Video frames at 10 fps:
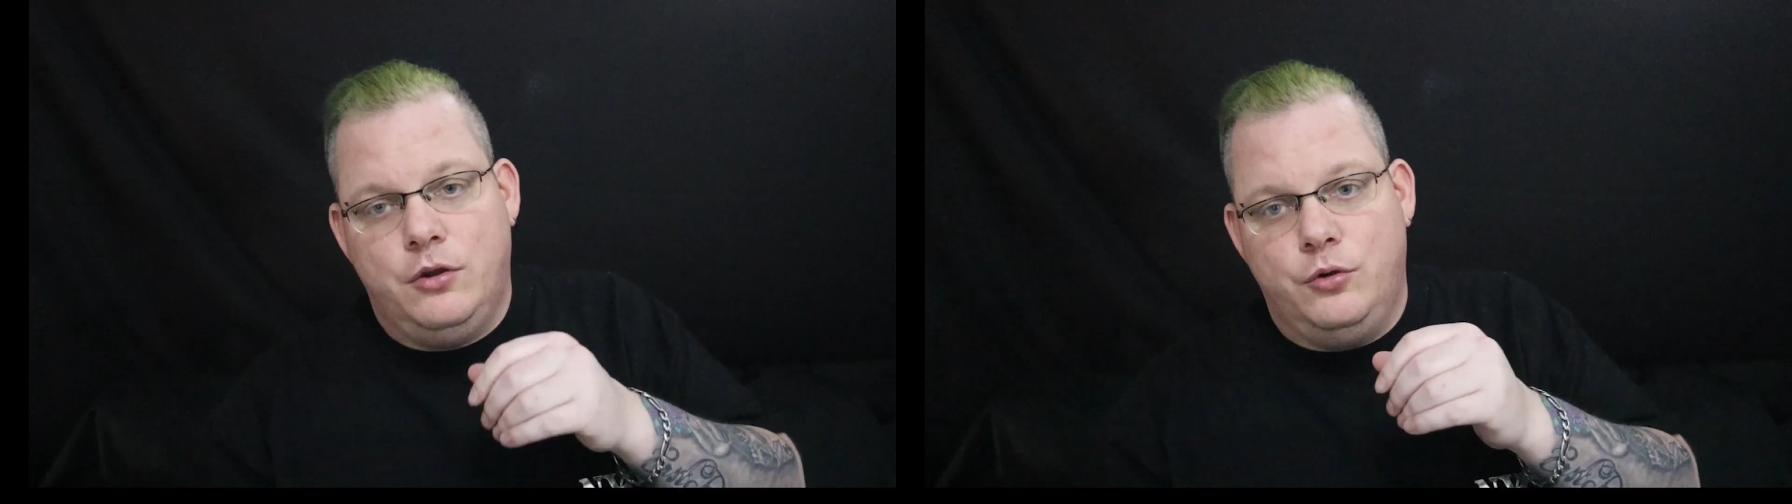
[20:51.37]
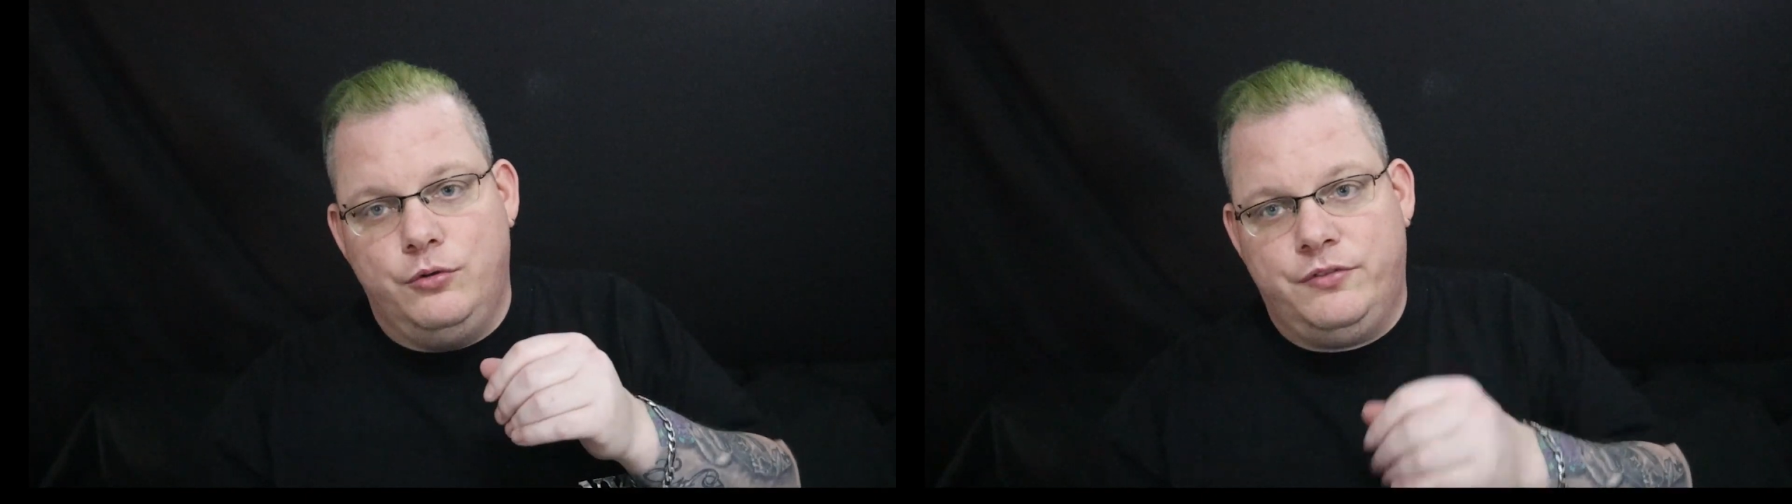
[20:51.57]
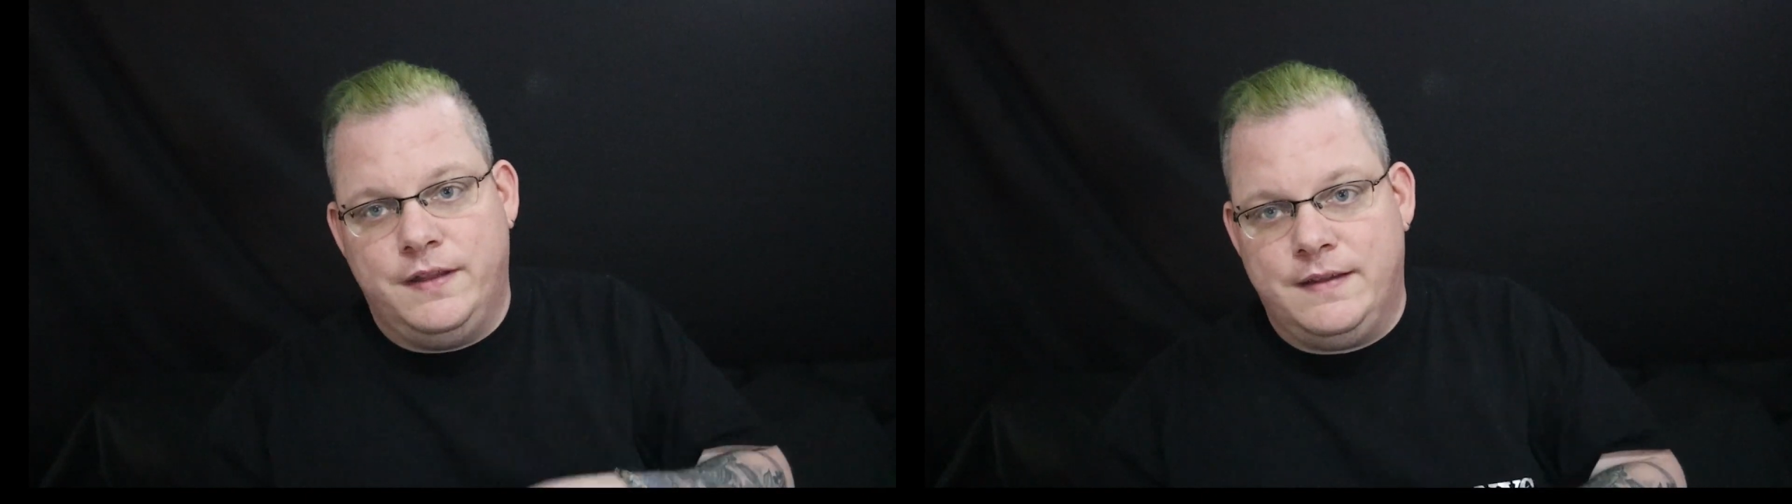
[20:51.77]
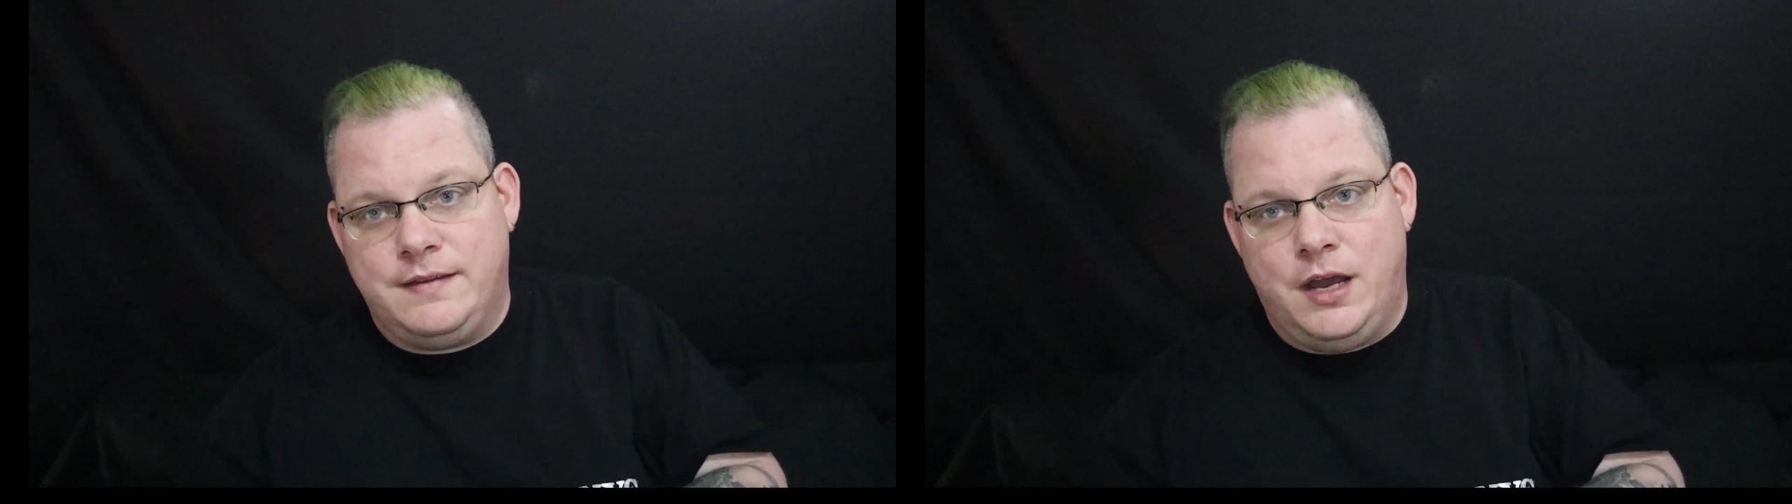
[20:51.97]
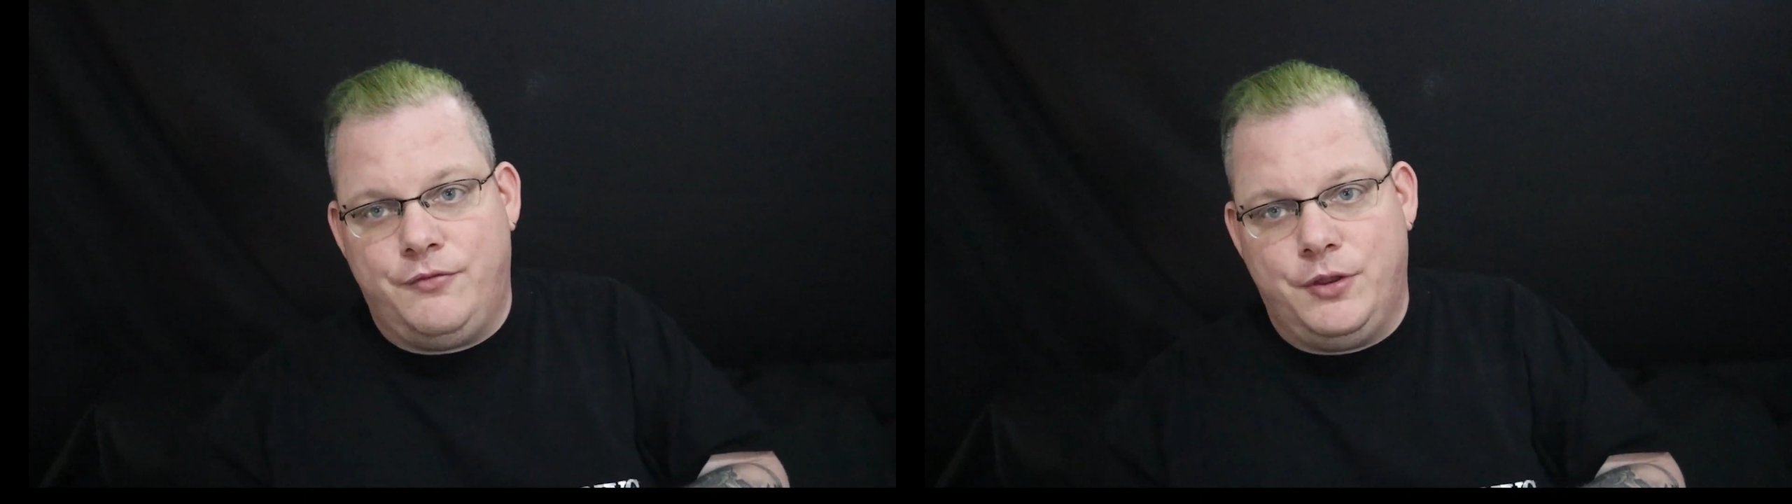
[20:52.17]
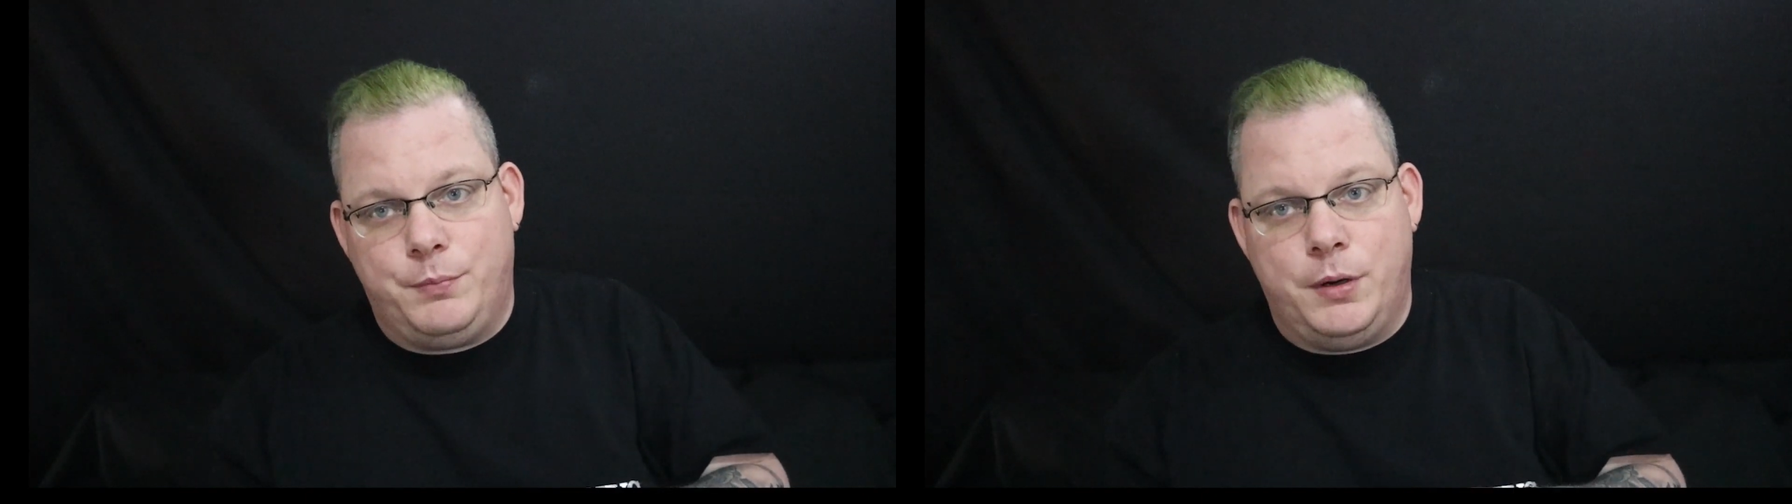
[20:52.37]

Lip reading: who sent this out for the